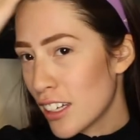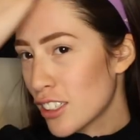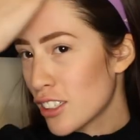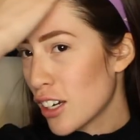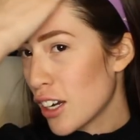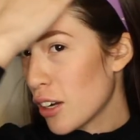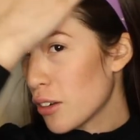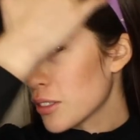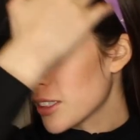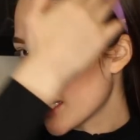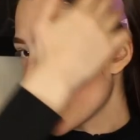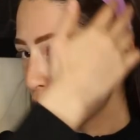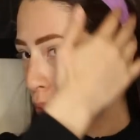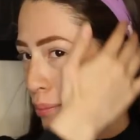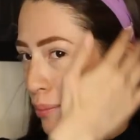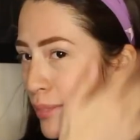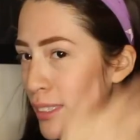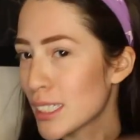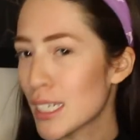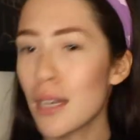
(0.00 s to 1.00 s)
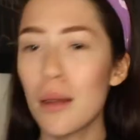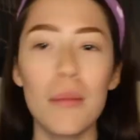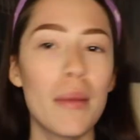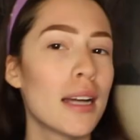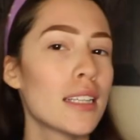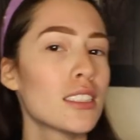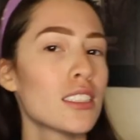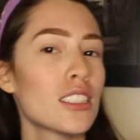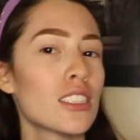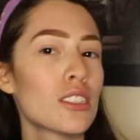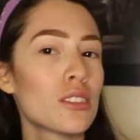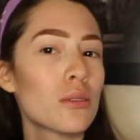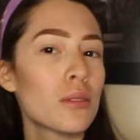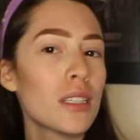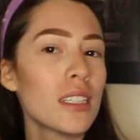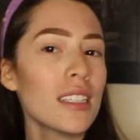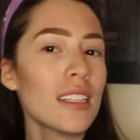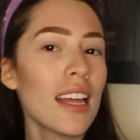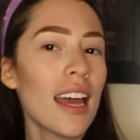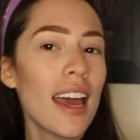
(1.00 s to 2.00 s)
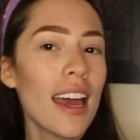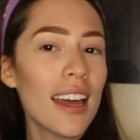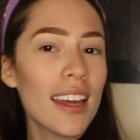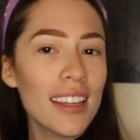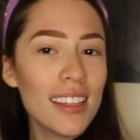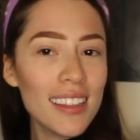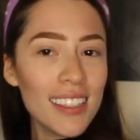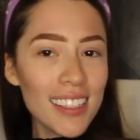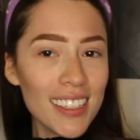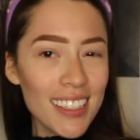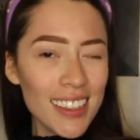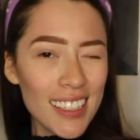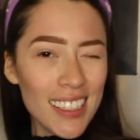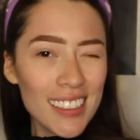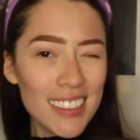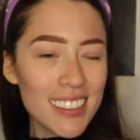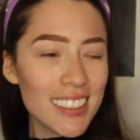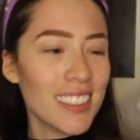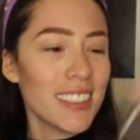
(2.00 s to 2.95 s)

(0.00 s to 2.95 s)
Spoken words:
So I was like, it's gonna match this one and let's